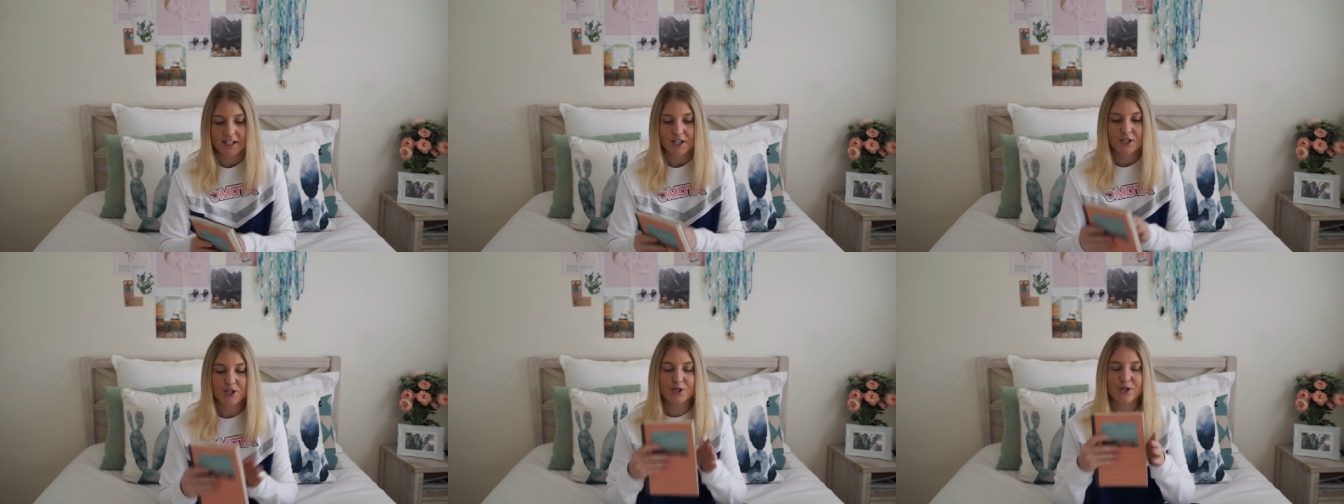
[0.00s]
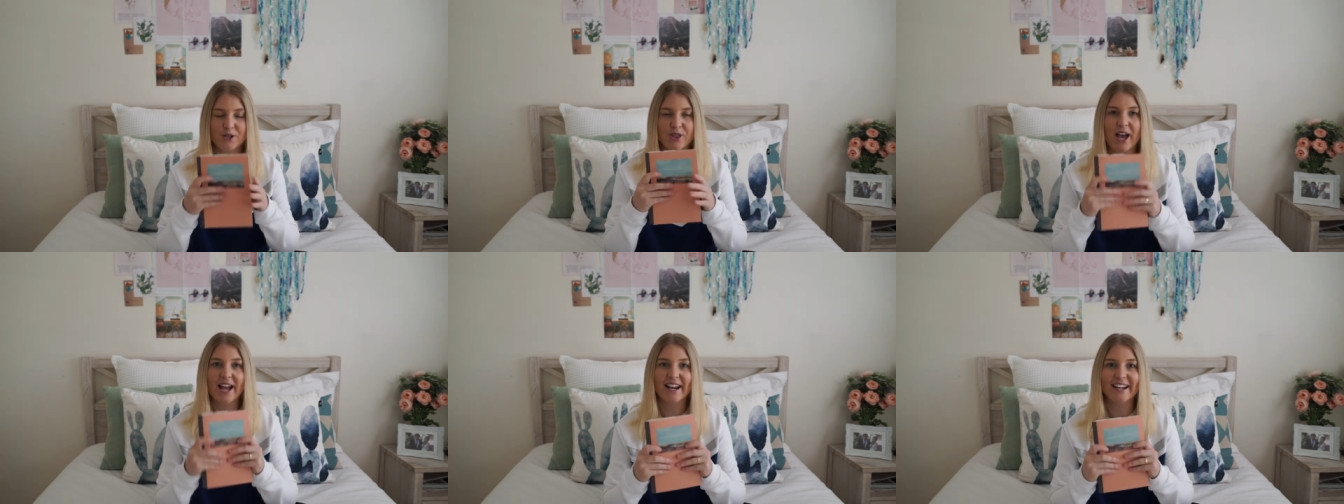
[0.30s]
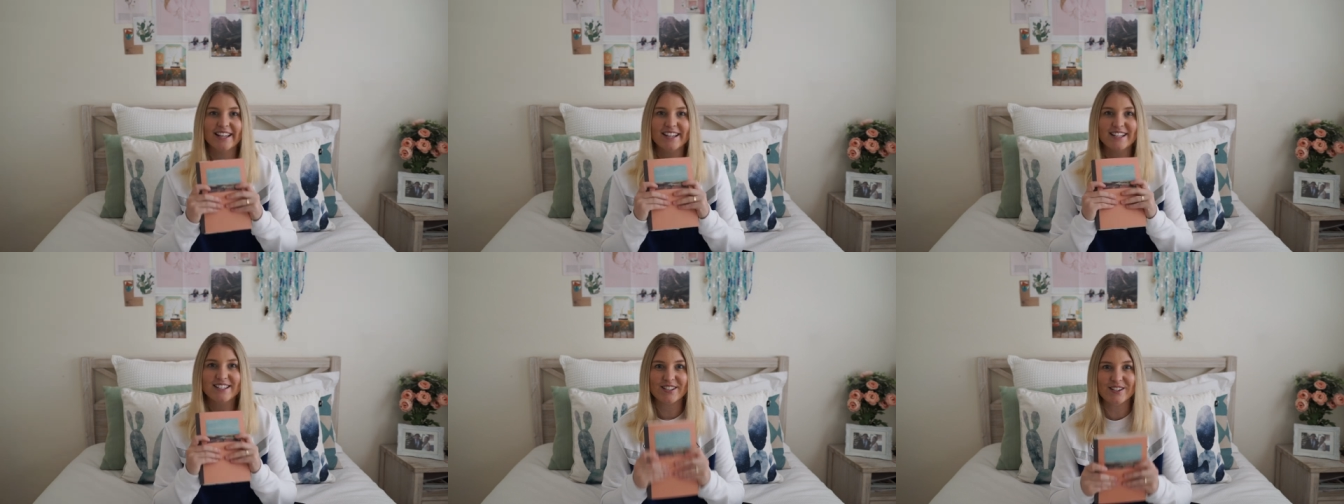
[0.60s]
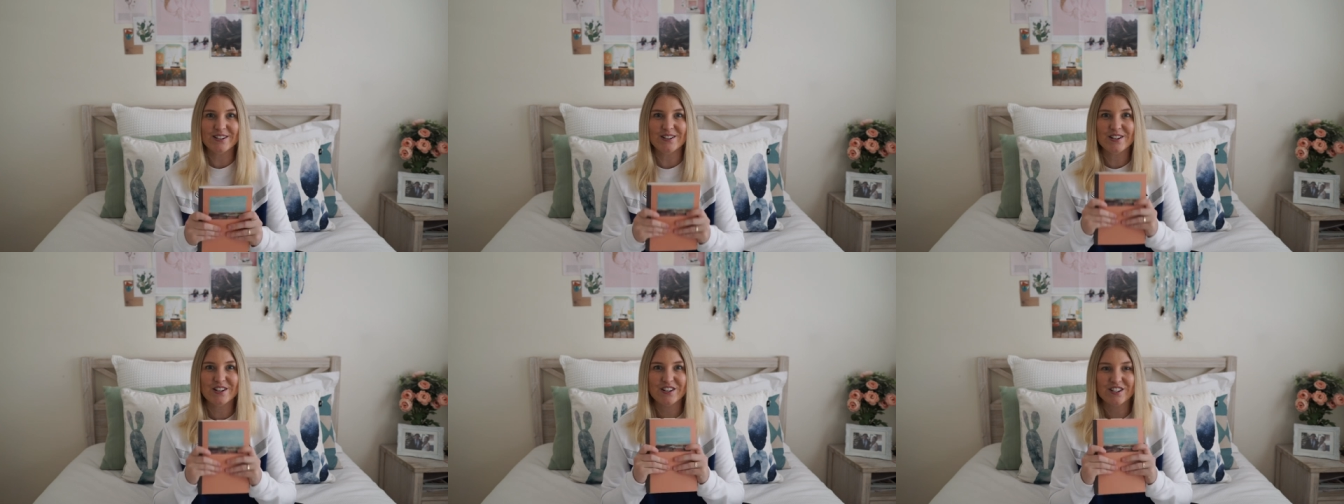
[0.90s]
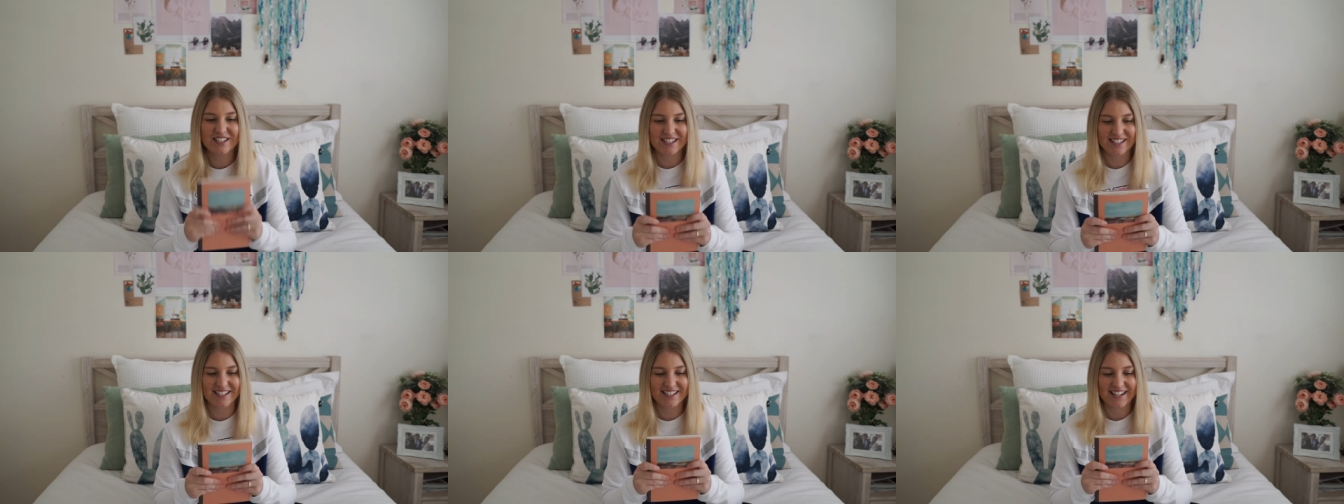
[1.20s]
So that is
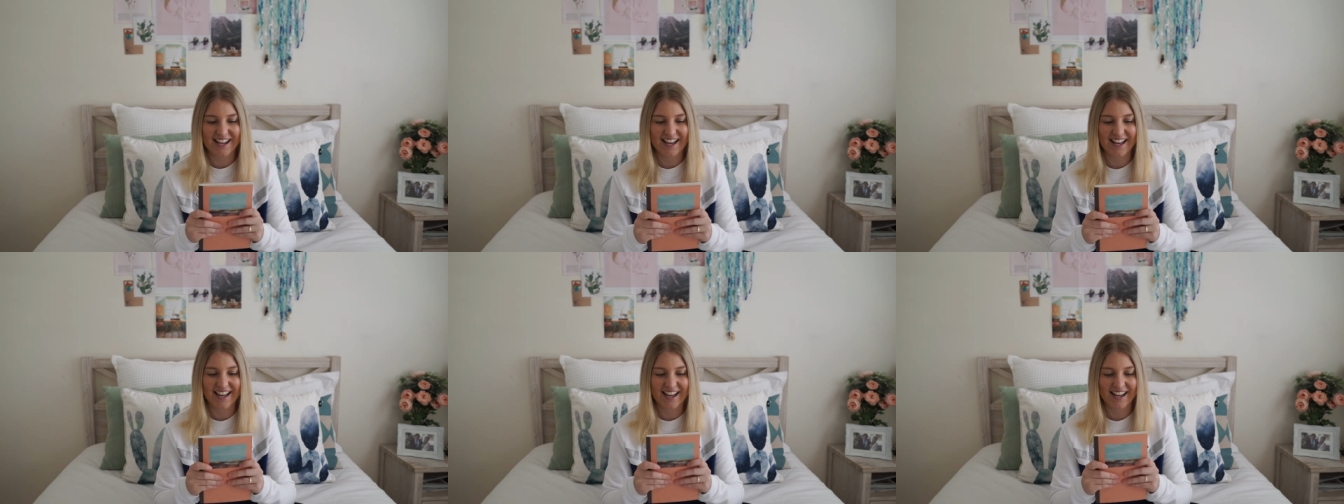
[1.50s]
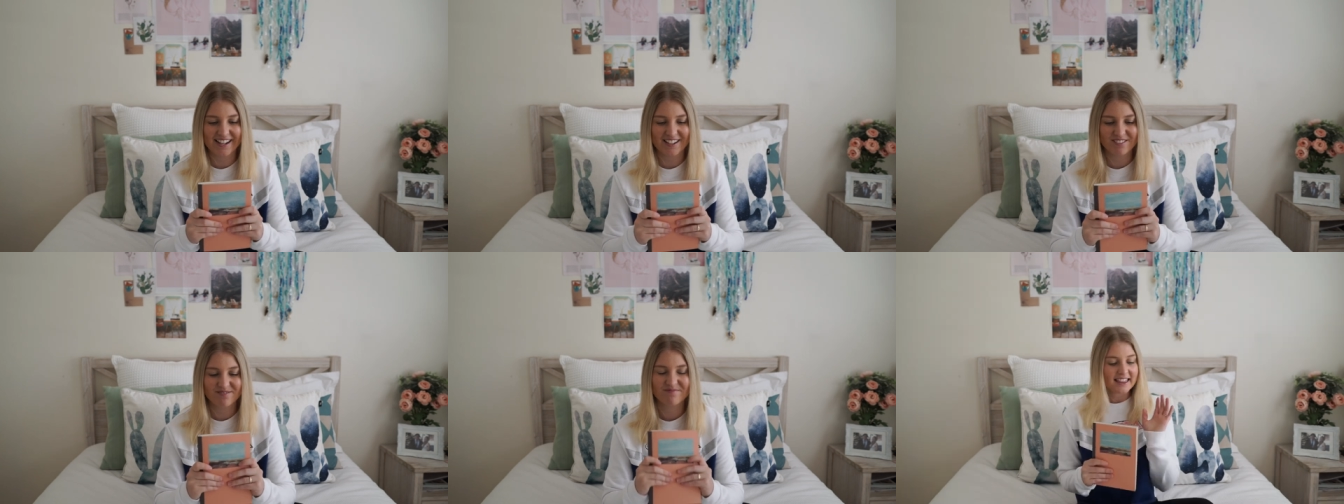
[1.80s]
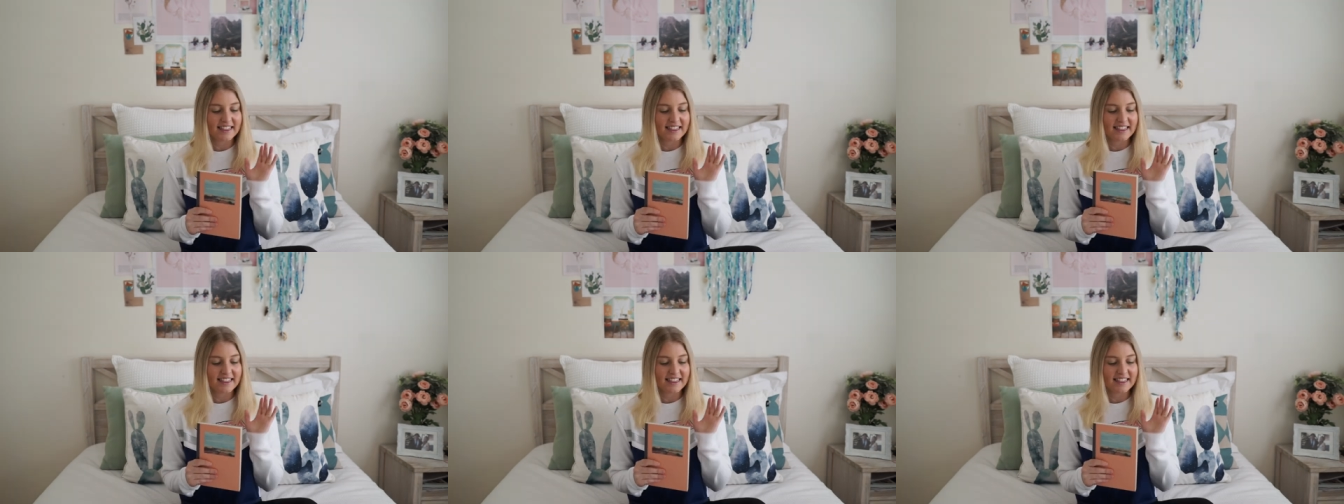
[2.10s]
all today.